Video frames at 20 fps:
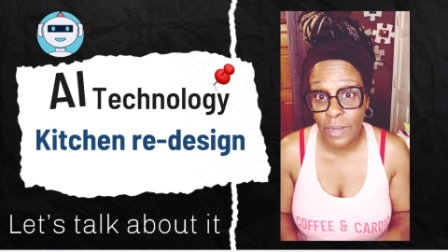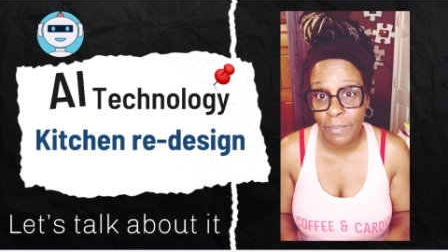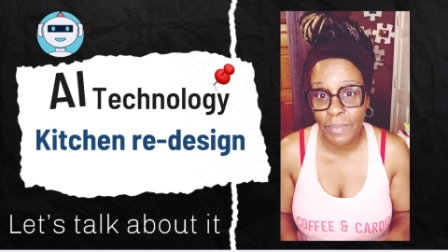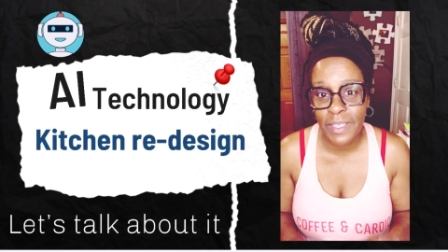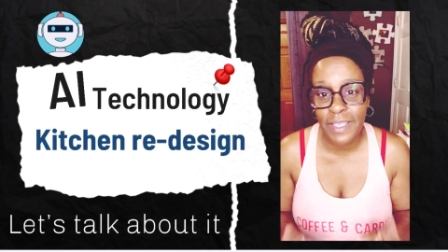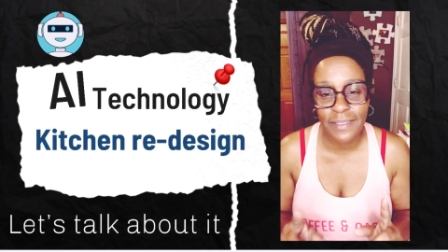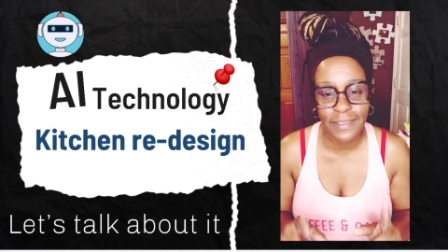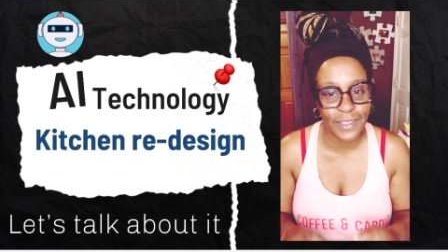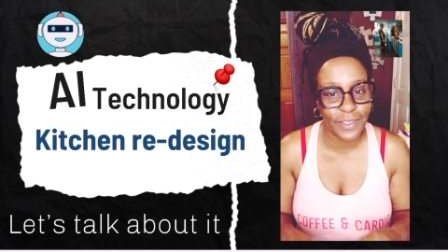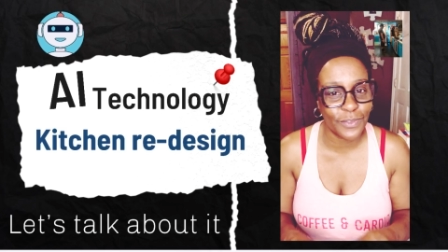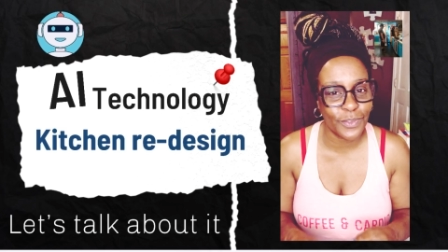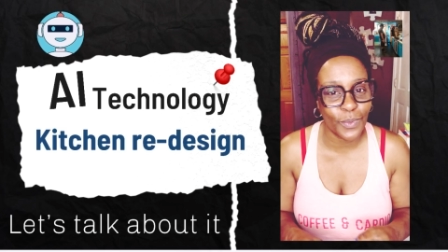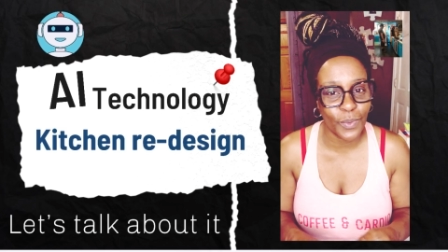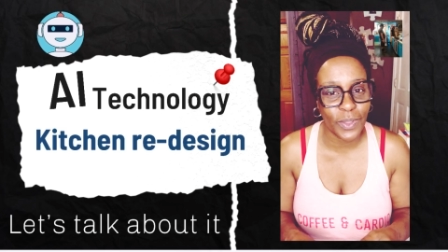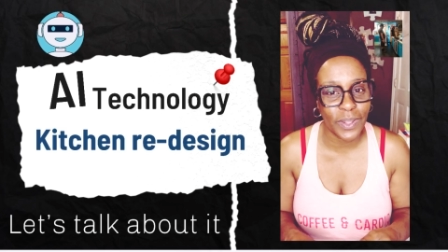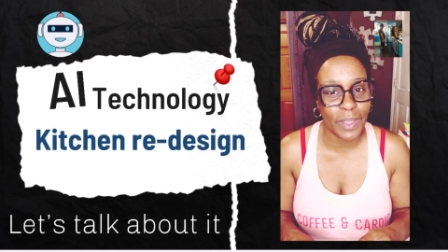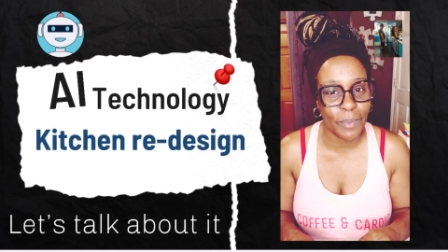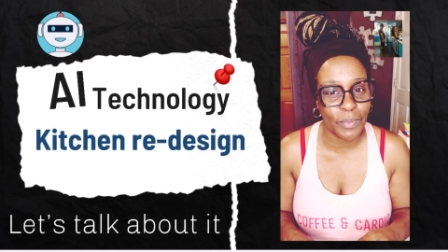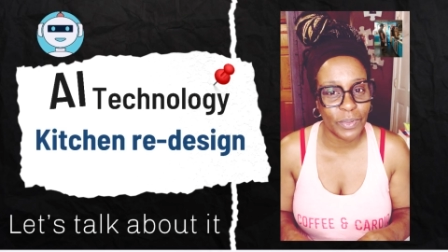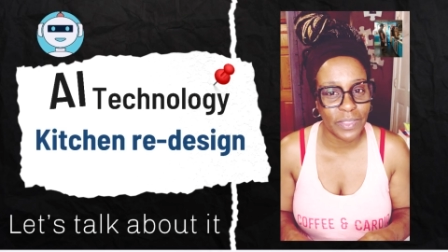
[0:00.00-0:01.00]
because he's the one
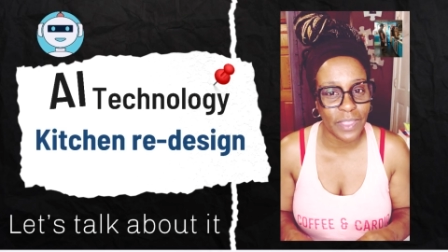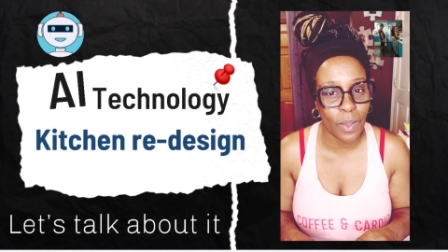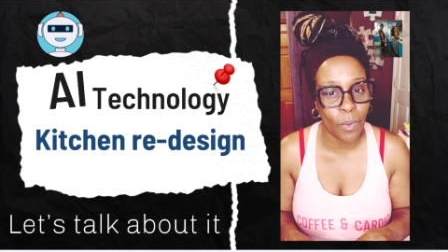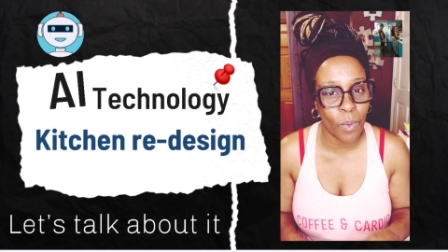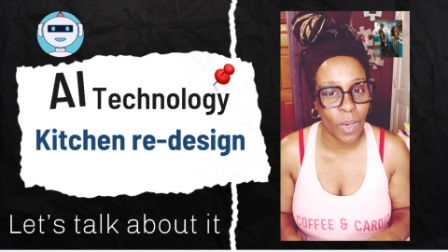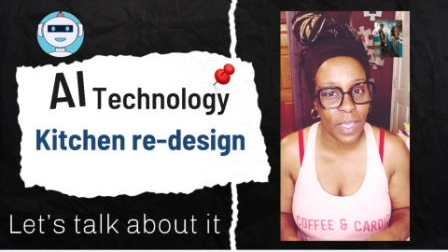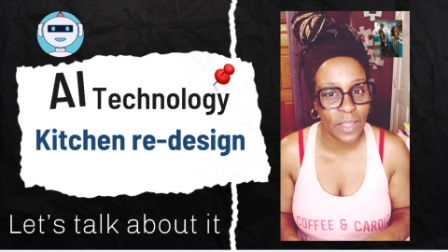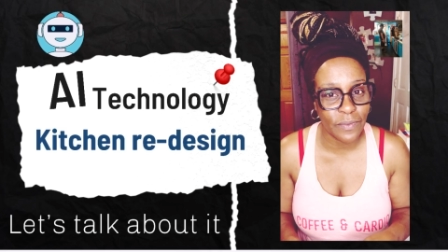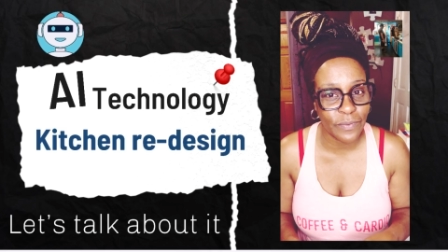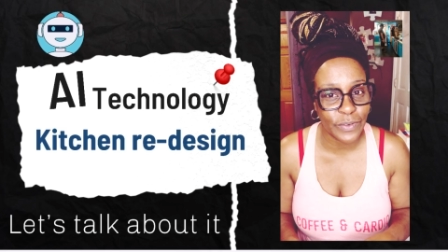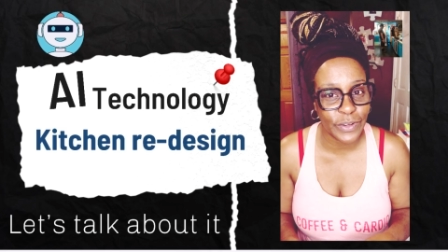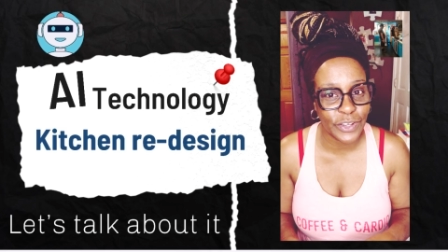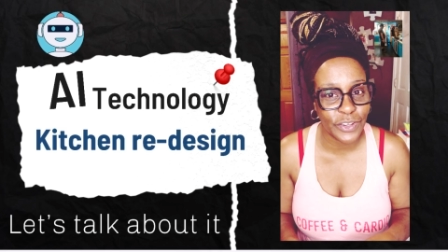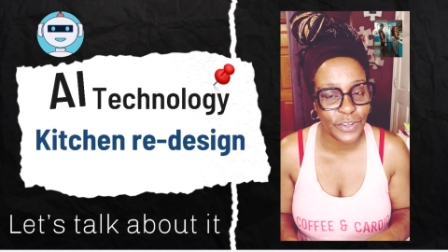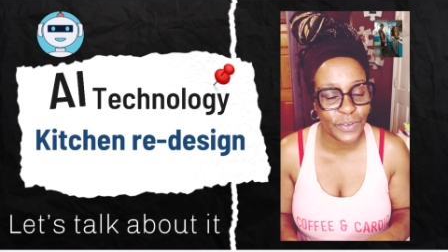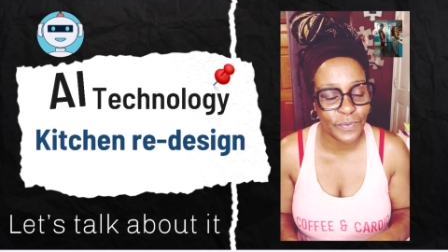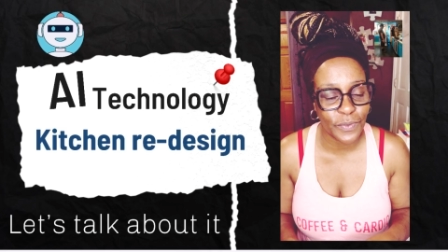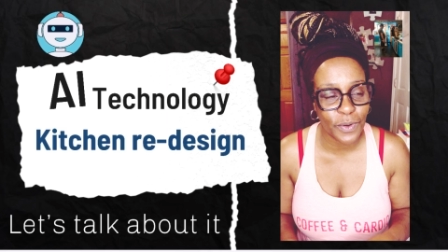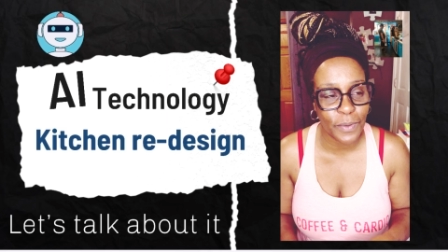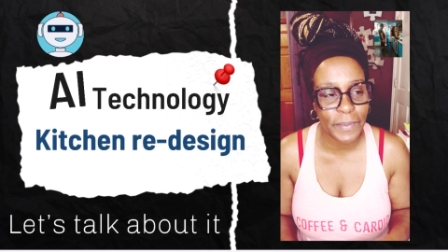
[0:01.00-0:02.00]
that put that wine fridge
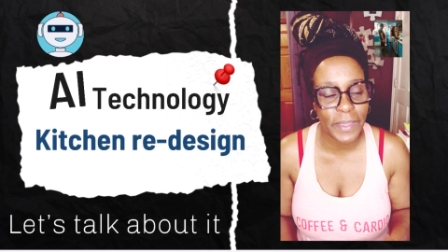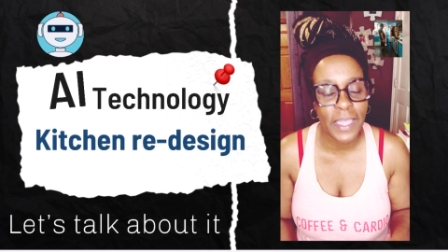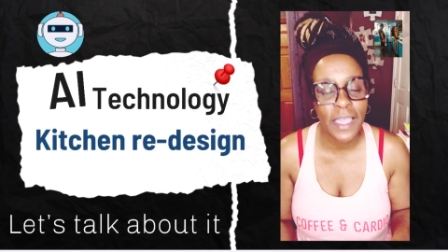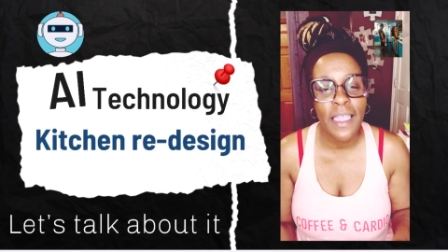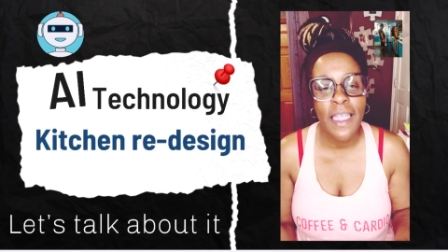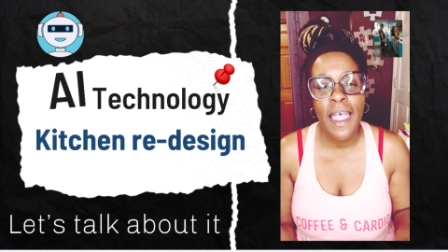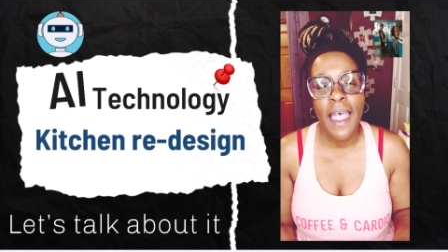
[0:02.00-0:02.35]
in for me,